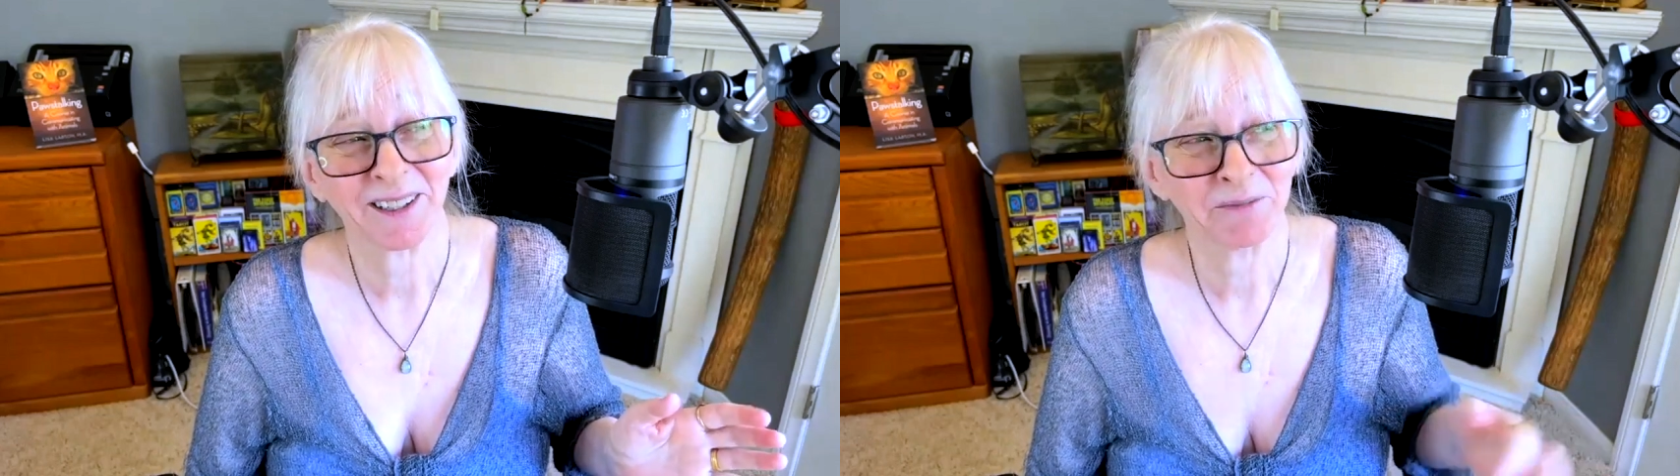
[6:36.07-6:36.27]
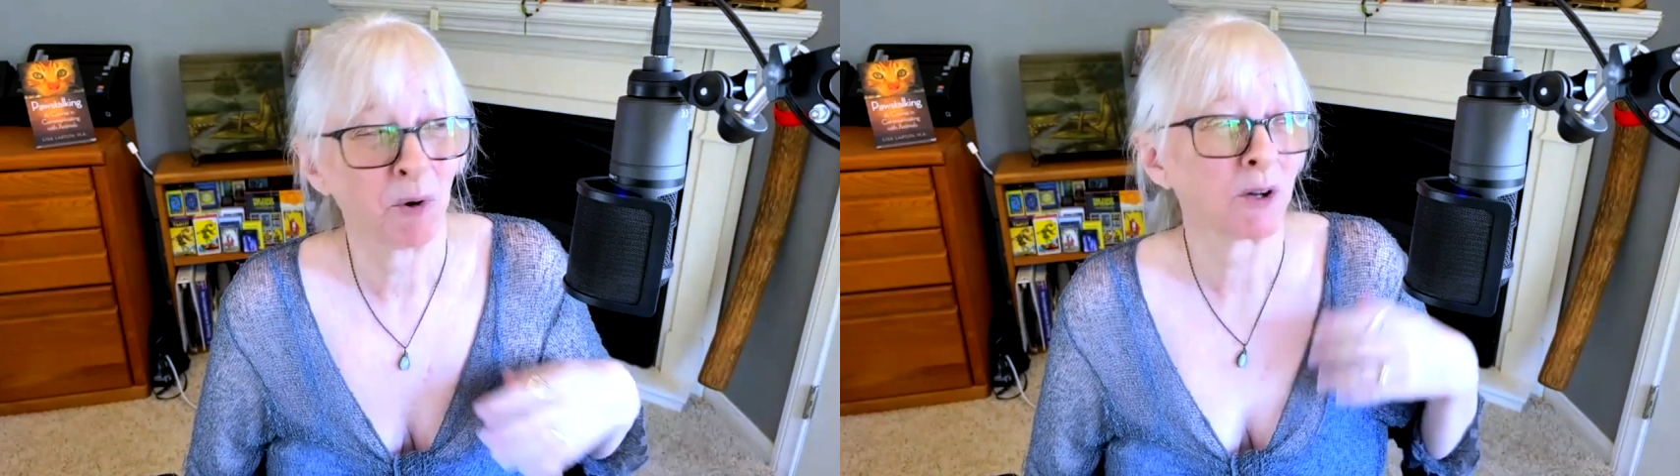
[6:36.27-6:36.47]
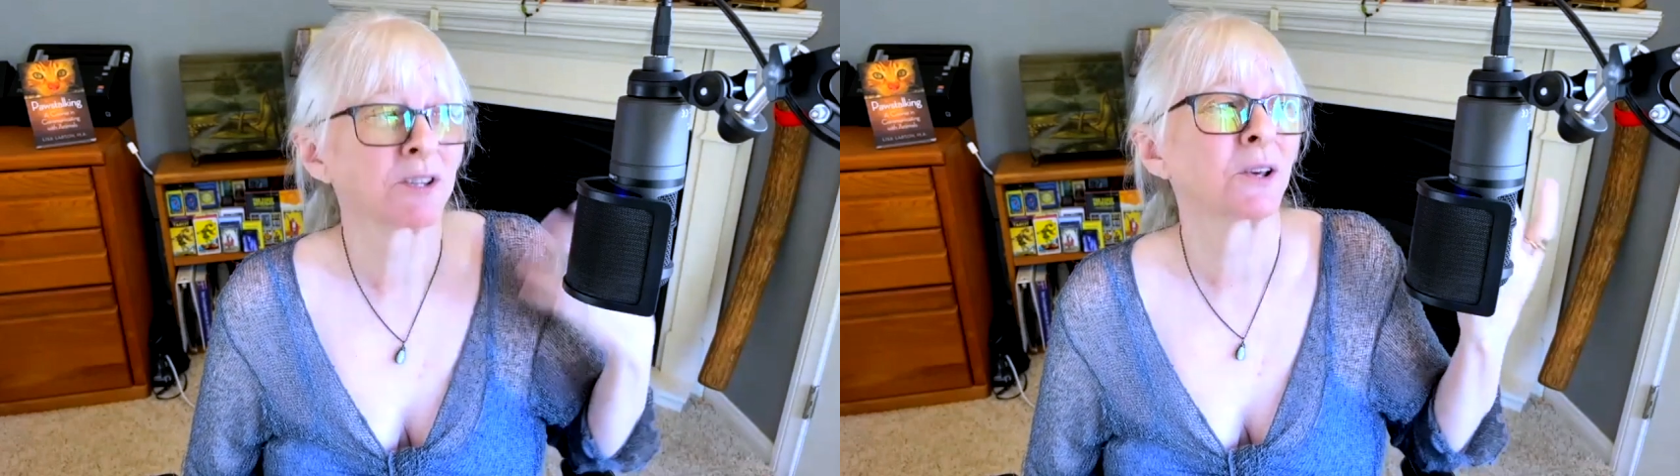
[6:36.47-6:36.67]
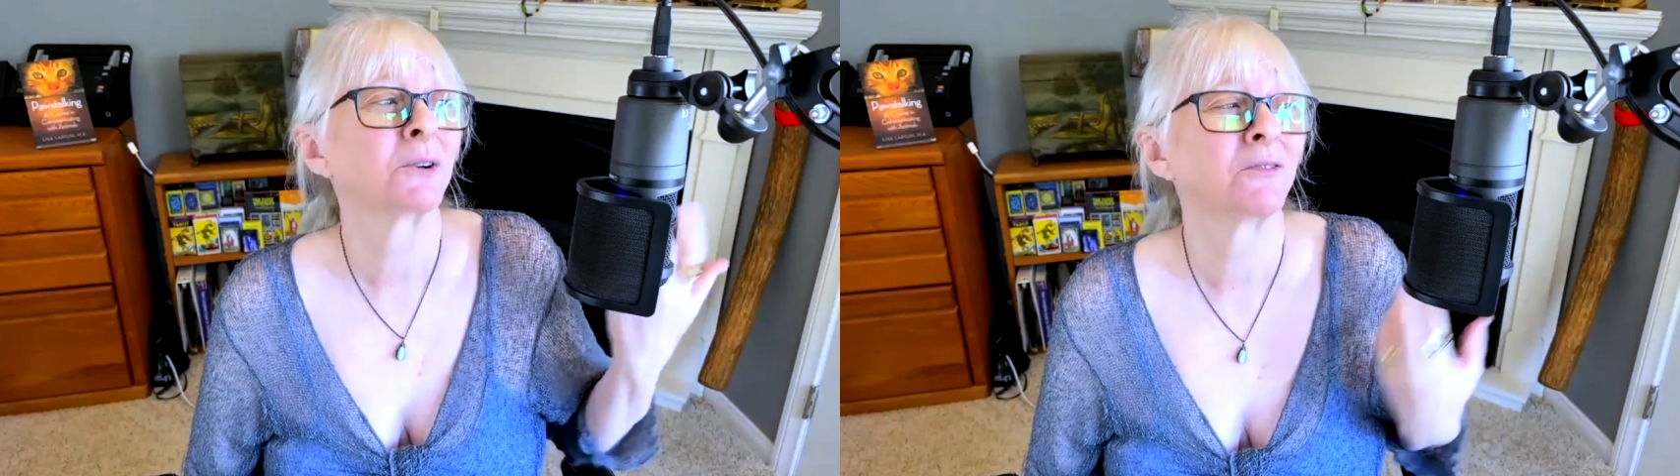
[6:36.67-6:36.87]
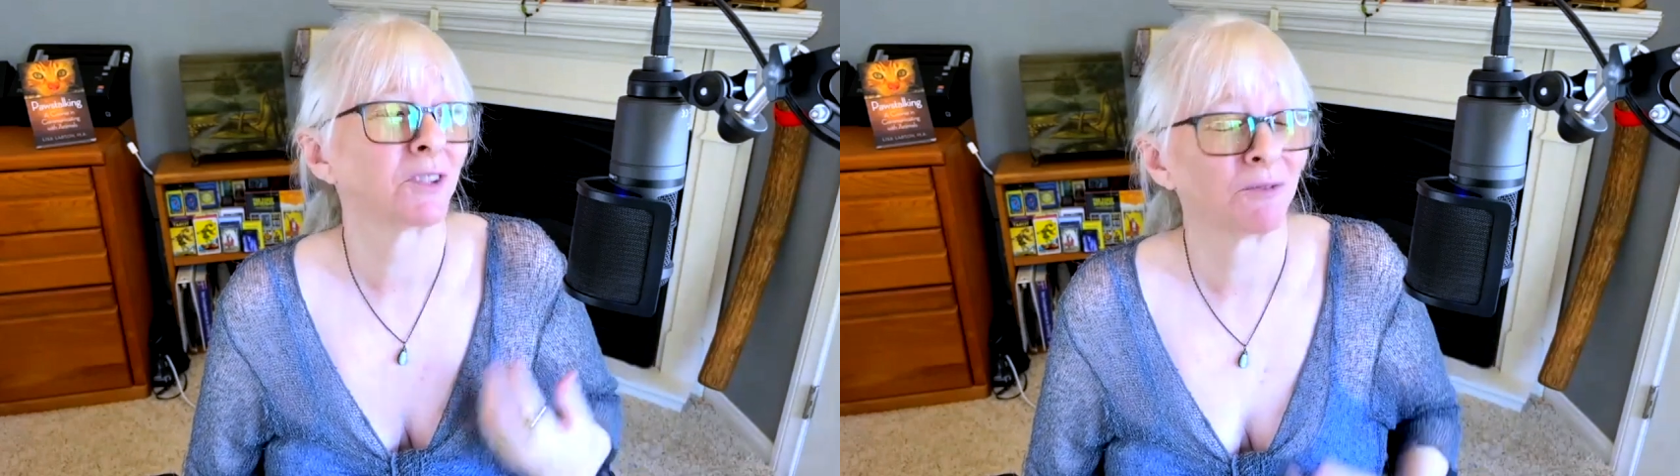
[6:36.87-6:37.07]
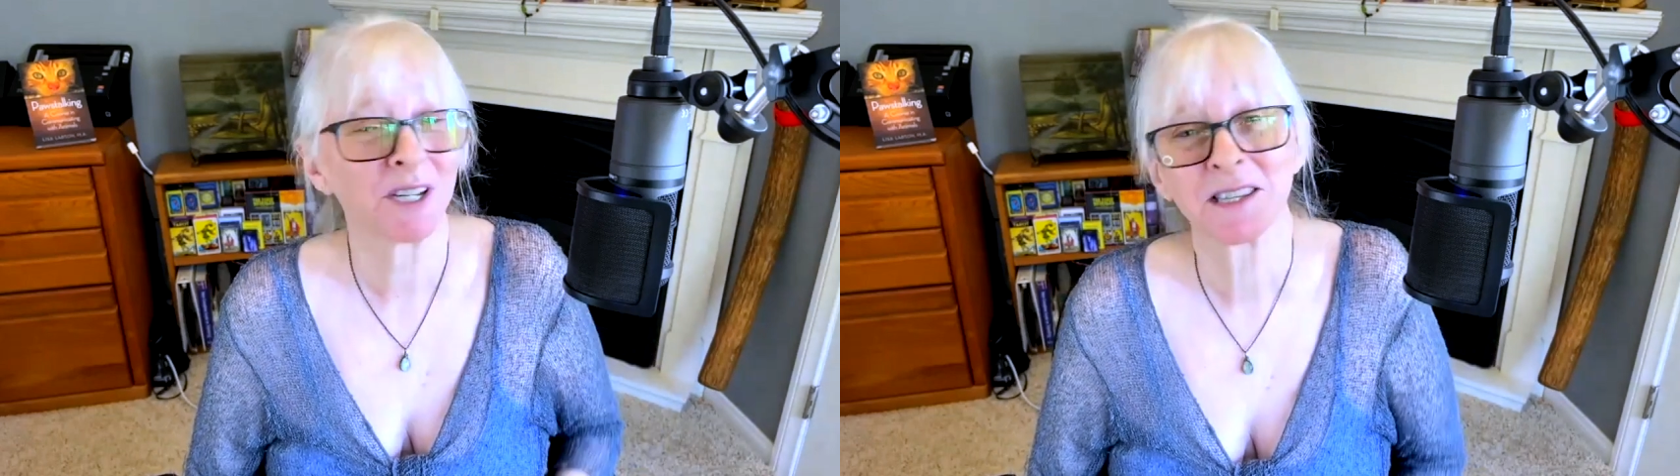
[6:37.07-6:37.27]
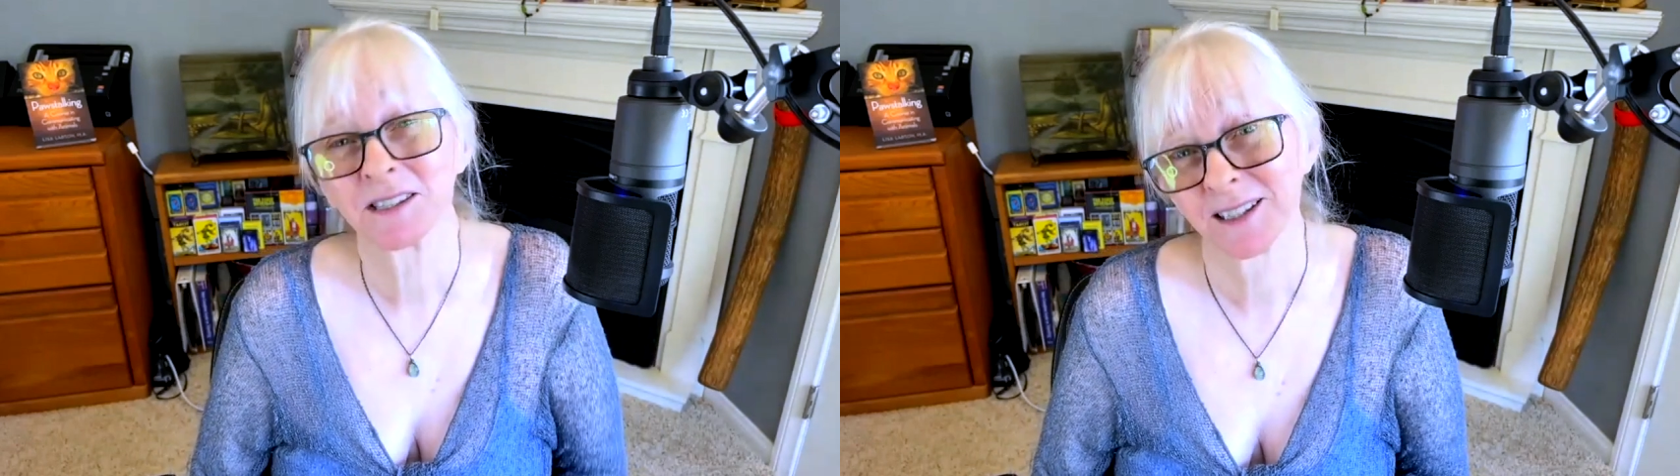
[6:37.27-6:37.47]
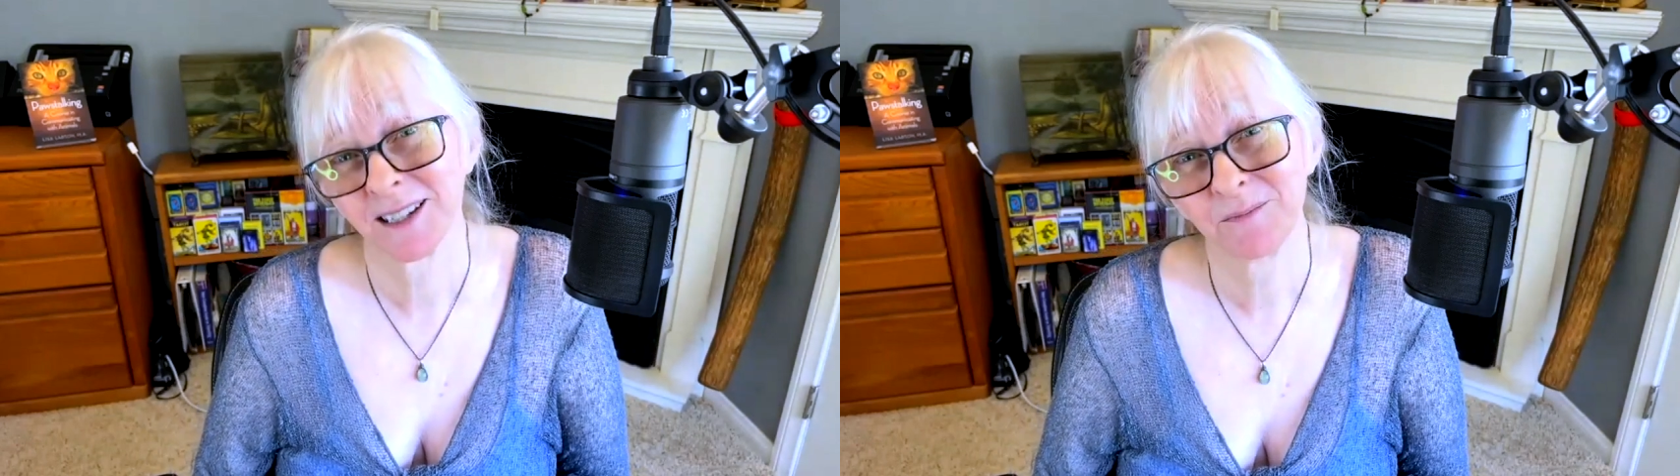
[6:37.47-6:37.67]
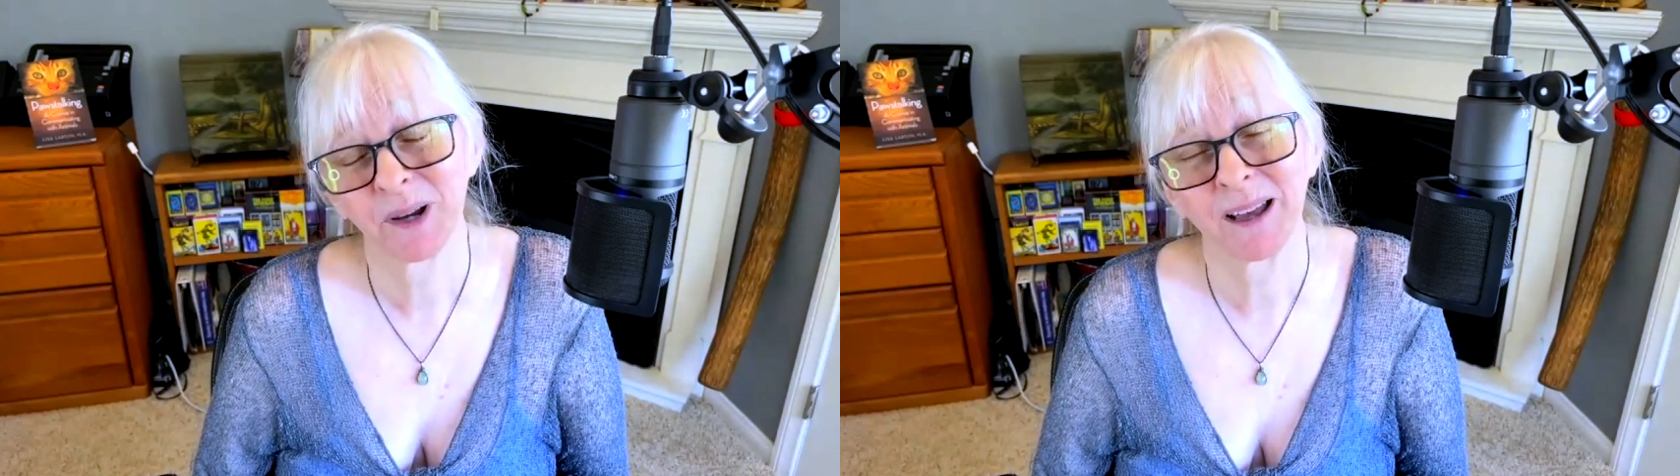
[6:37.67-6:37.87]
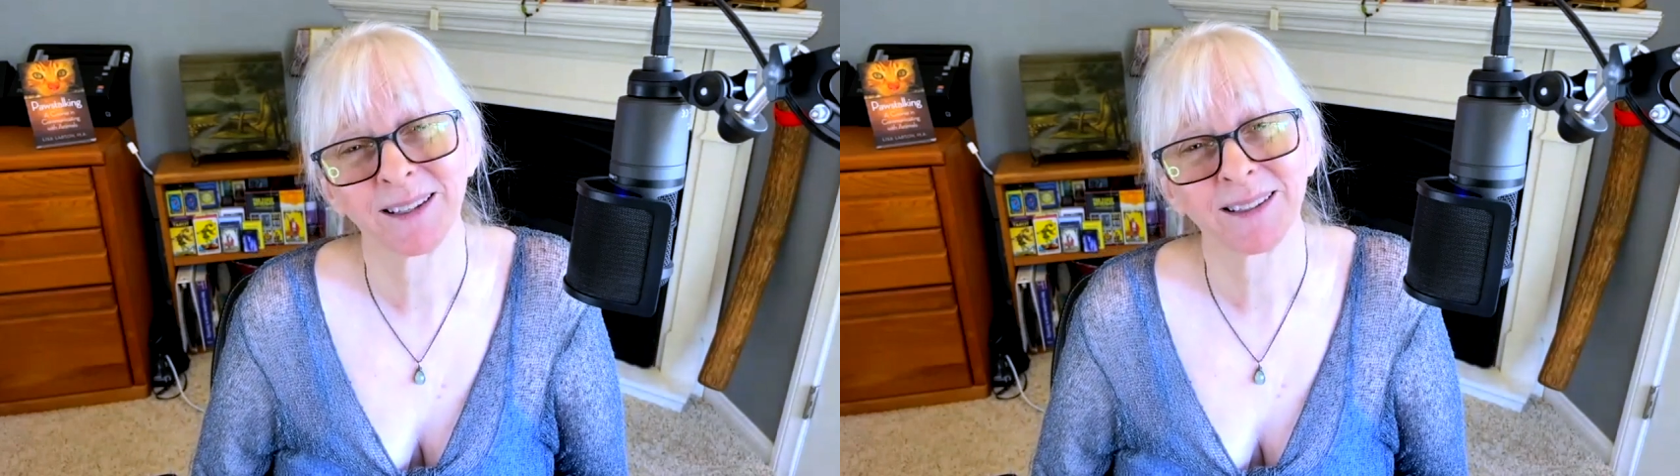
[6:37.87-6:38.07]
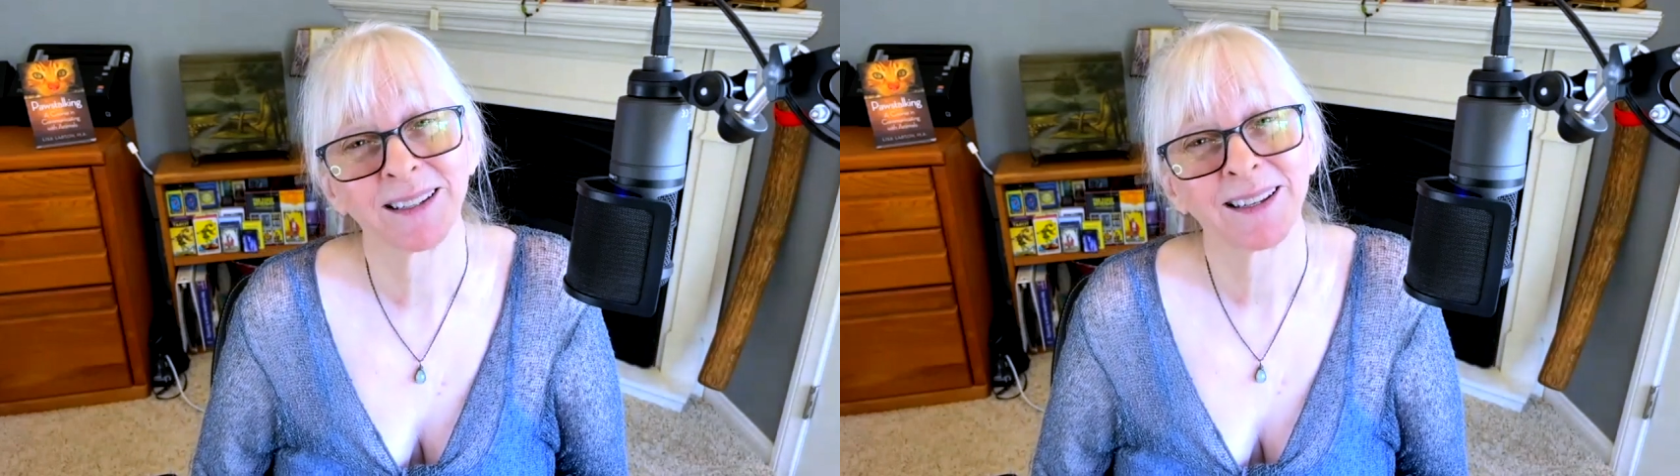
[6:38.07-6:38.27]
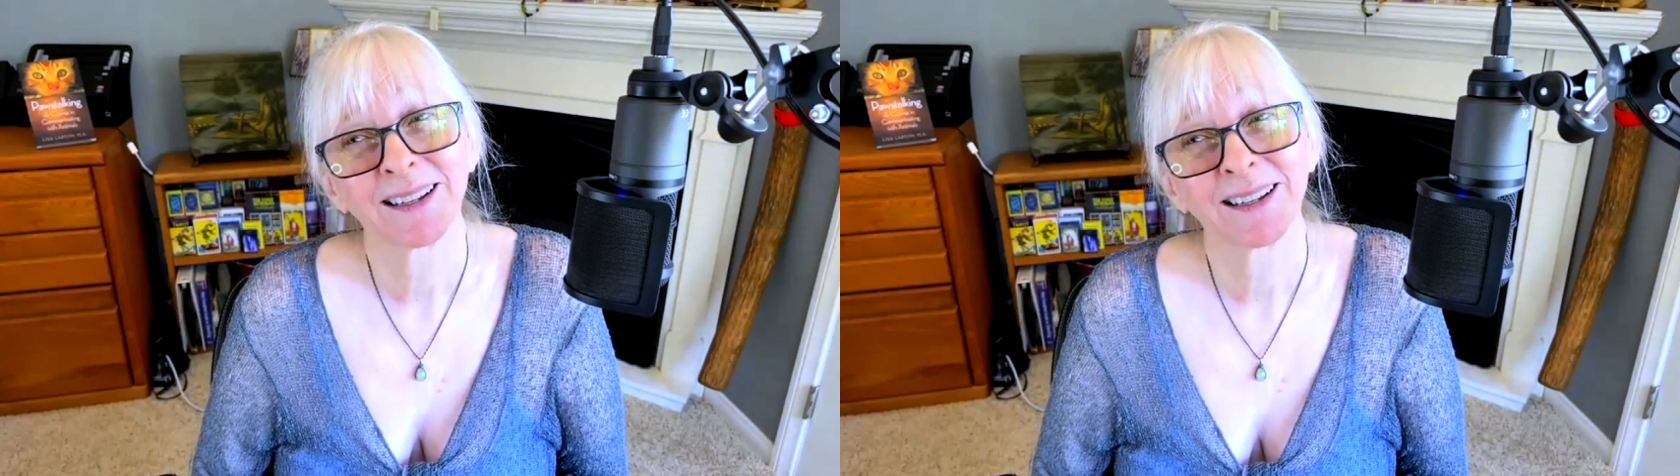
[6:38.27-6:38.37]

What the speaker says: more so even recently, but